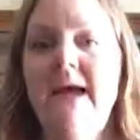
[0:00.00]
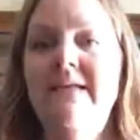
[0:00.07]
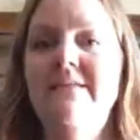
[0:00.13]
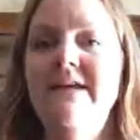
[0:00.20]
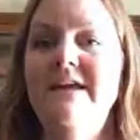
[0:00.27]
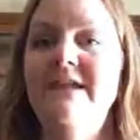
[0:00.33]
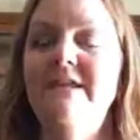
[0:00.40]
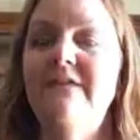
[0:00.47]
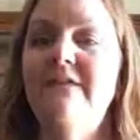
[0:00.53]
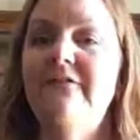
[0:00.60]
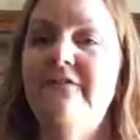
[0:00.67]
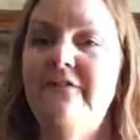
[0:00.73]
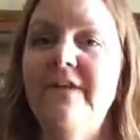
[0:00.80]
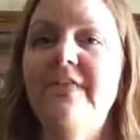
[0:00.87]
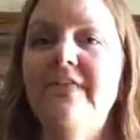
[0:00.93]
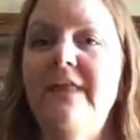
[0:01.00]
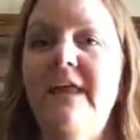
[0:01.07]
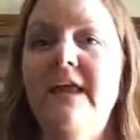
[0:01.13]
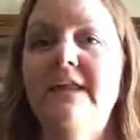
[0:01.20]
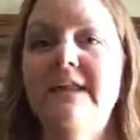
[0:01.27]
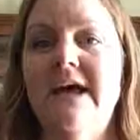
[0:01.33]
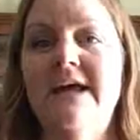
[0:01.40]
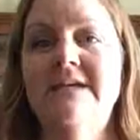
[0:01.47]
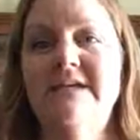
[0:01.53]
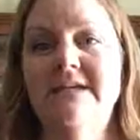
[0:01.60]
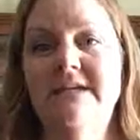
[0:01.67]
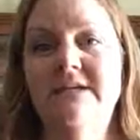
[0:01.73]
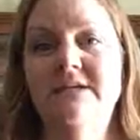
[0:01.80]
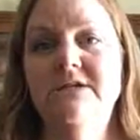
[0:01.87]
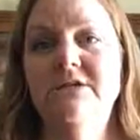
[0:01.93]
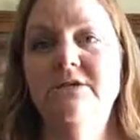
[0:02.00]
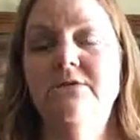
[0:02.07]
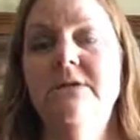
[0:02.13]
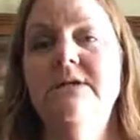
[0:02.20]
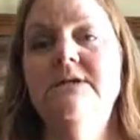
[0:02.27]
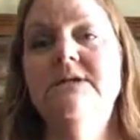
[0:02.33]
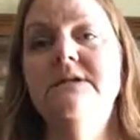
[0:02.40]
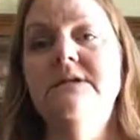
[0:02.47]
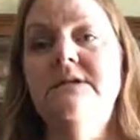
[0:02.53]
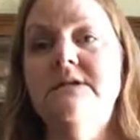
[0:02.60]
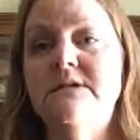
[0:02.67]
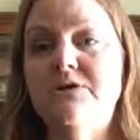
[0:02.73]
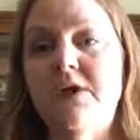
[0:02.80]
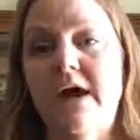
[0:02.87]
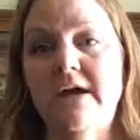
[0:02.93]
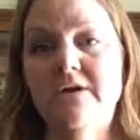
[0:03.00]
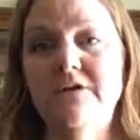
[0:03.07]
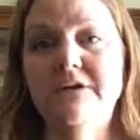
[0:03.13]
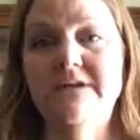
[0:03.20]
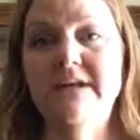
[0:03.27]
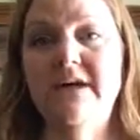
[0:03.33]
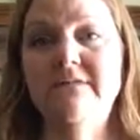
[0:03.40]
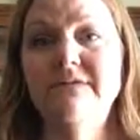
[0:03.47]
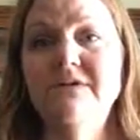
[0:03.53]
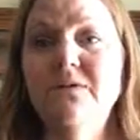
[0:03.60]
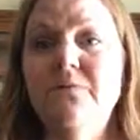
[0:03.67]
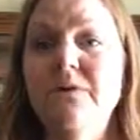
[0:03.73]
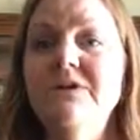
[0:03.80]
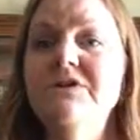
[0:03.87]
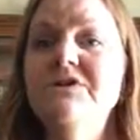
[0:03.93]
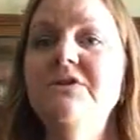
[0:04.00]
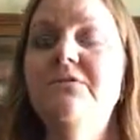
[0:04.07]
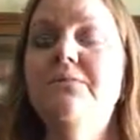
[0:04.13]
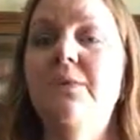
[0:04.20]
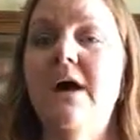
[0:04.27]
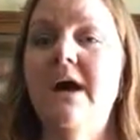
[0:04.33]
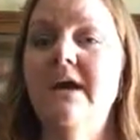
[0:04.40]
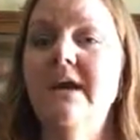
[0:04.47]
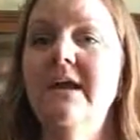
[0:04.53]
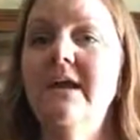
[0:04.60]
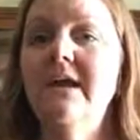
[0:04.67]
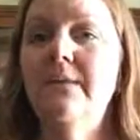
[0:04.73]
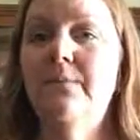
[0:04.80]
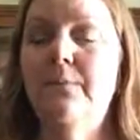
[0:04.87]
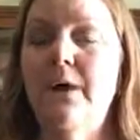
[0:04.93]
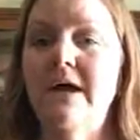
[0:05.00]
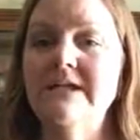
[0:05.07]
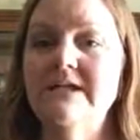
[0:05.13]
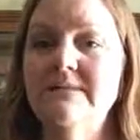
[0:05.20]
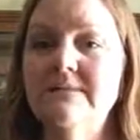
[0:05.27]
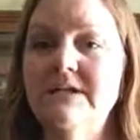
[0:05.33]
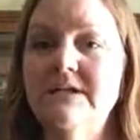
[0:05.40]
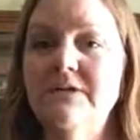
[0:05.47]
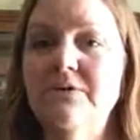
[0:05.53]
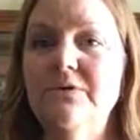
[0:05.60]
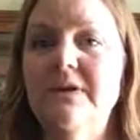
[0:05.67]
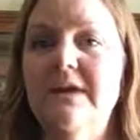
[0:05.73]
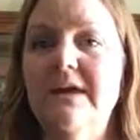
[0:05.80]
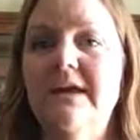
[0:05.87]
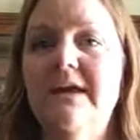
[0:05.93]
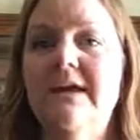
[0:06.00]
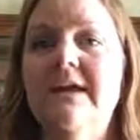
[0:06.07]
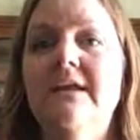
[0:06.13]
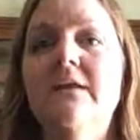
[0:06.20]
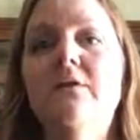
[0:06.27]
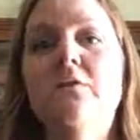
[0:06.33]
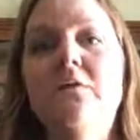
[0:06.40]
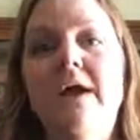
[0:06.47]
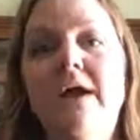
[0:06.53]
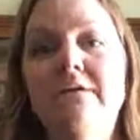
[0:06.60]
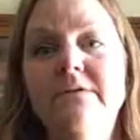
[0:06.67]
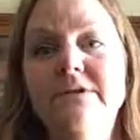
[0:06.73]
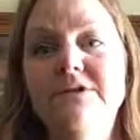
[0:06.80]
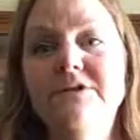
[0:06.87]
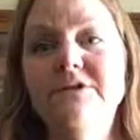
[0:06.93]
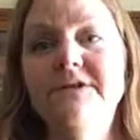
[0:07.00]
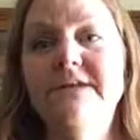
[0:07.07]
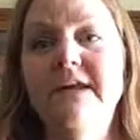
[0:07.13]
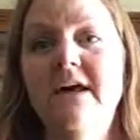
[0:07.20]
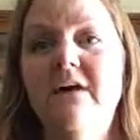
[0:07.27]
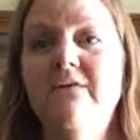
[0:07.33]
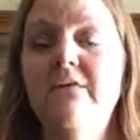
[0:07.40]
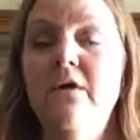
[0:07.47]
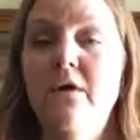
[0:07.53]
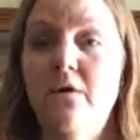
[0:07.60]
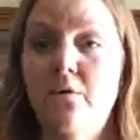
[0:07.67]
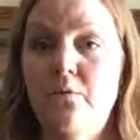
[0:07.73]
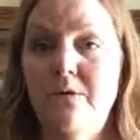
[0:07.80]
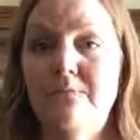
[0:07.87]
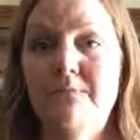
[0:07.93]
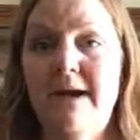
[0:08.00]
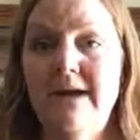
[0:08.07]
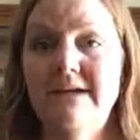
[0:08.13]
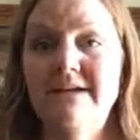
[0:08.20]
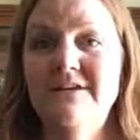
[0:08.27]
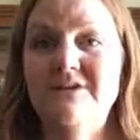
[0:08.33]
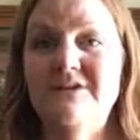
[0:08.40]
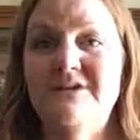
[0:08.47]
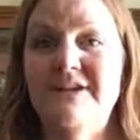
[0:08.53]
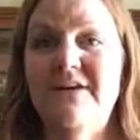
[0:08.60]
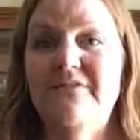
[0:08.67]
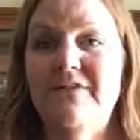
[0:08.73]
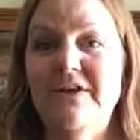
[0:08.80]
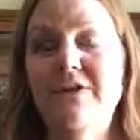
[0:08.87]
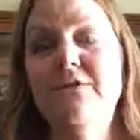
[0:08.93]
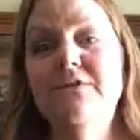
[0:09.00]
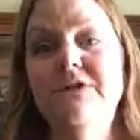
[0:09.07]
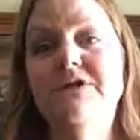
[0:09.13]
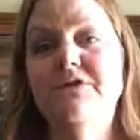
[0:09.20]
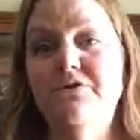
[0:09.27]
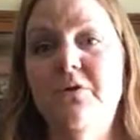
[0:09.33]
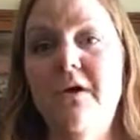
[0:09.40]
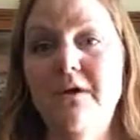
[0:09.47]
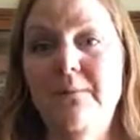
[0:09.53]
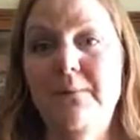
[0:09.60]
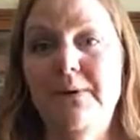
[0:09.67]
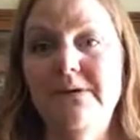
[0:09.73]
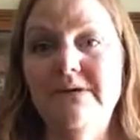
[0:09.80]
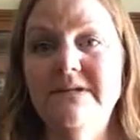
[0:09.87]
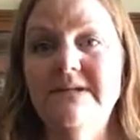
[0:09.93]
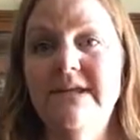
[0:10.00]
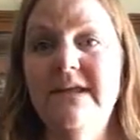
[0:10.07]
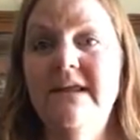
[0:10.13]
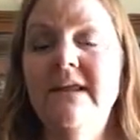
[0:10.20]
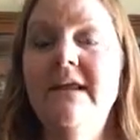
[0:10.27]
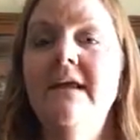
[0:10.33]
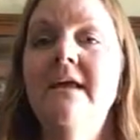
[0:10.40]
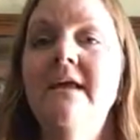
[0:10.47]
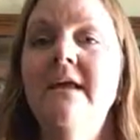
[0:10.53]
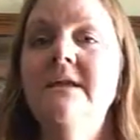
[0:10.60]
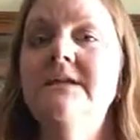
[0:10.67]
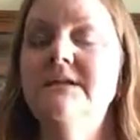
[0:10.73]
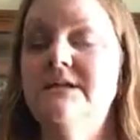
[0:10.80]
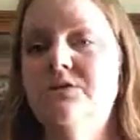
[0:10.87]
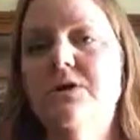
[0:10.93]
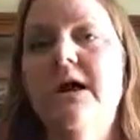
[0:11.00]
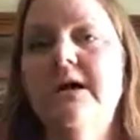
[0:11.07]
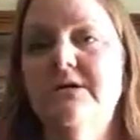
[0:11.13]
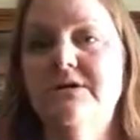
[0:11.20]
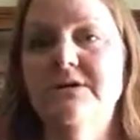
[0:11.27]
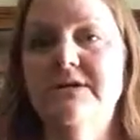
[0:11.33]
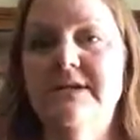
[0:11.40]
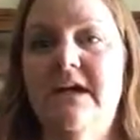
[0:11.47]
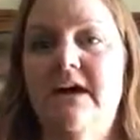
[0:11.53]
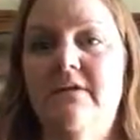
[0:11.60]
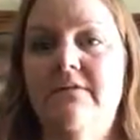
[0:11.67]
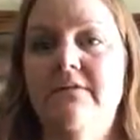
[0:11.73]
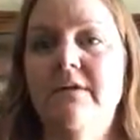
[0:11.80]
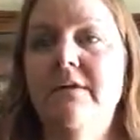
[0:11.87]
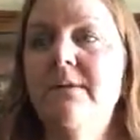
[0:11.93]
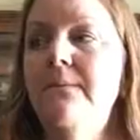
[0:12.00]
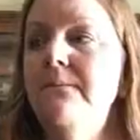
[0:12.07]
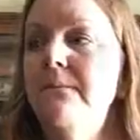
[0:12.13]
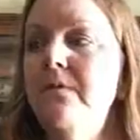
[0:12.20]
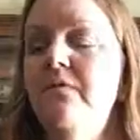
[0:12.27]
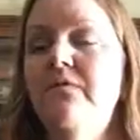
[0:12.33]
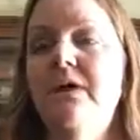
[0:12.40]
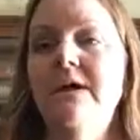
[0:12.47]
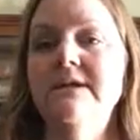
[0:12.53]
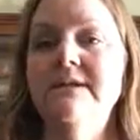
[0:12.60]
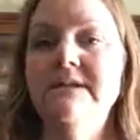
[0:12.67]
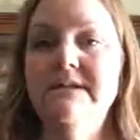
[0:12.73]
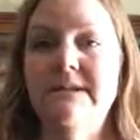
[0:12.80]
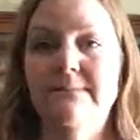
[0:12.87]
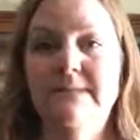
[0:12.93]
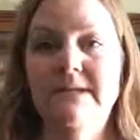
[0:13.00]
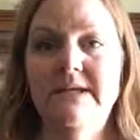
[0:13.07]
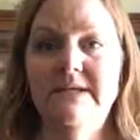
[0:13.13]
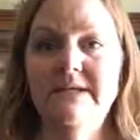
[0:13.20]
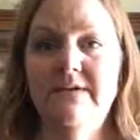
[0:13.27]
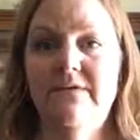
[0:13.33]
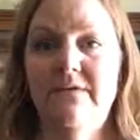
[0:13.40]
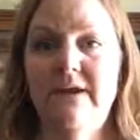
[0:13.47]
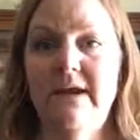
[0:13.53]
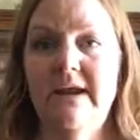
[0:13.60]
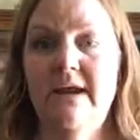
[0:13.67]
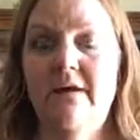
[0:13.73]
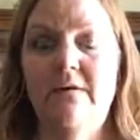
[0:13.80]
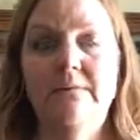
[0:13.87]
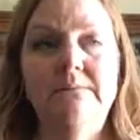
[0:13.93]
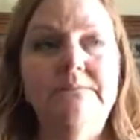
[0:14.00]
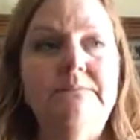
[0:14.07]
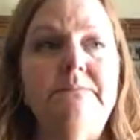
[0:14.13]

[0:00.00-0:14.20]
And then the 5th and last thing to do is to distract yourself. So once you've brought some soothing in, grounded yourself, reminded yourself that you're a strong person, distract yourself. Move on to something different now.